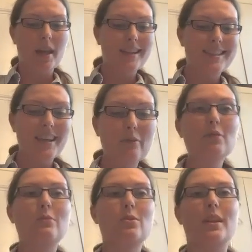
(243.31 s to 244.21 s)
The difference
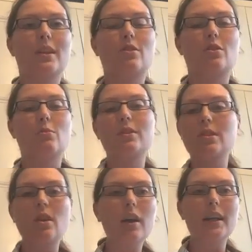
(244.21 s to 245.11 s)
between the two was
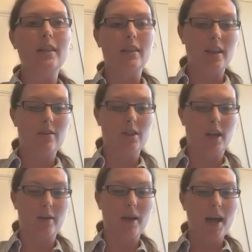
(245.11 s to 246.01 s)
not in
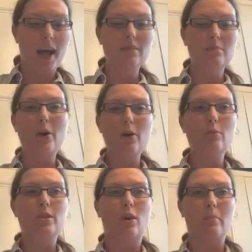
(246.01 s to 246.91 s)
leadership, as both
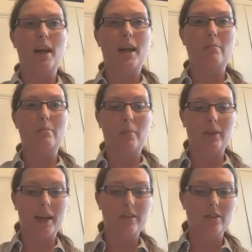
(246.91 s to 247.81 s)
were dominated by
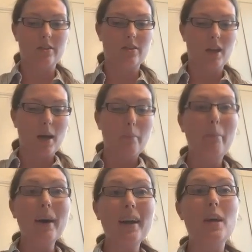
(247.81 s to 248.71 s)
planters,
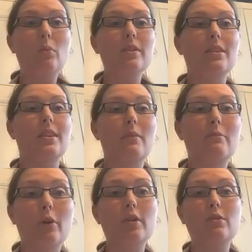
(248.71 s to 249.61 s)
but it was the
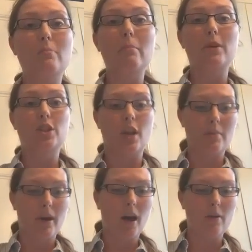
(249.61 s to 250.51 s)
diverse membership
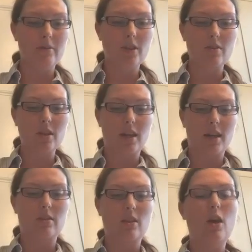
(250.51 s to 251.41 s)
of the
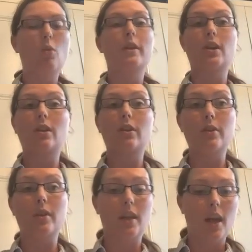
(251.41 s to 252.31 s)
Unionists, which
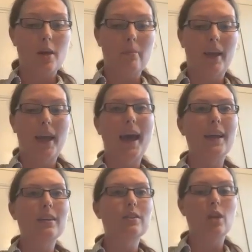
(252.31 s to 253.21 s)
included
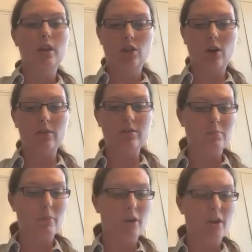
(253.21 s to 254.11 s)
mechanics, Charleston
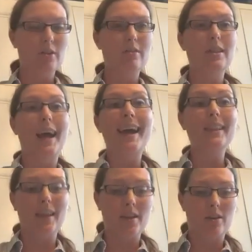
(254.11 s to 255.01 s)
merchants, and
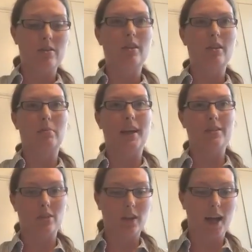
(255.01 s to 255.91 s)
leaders of the
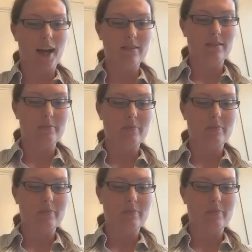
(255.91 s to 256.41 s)
planter class.